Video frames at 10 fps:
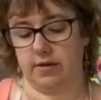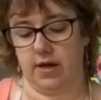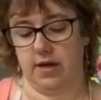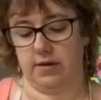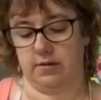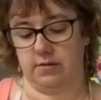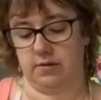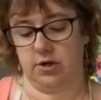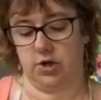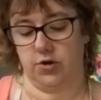And,
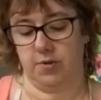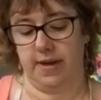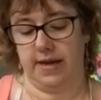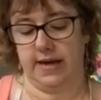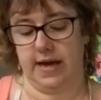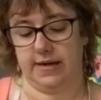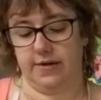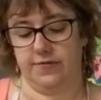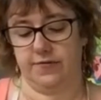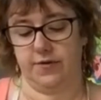you know, you may not
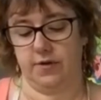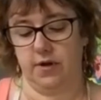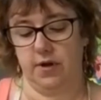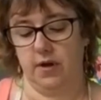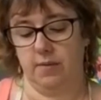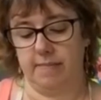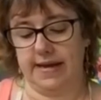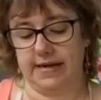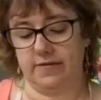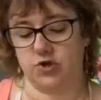have
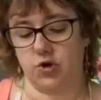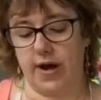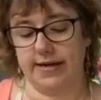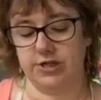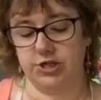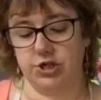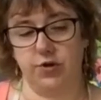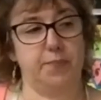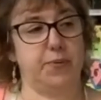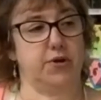tried to do
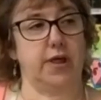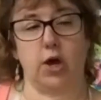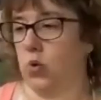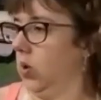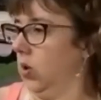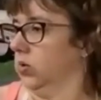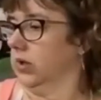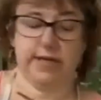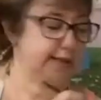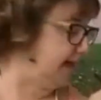it, but you're like, whoa,
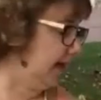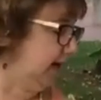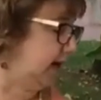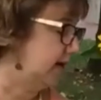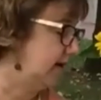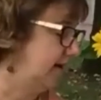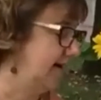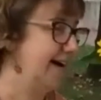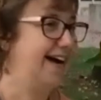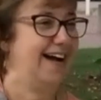look at that.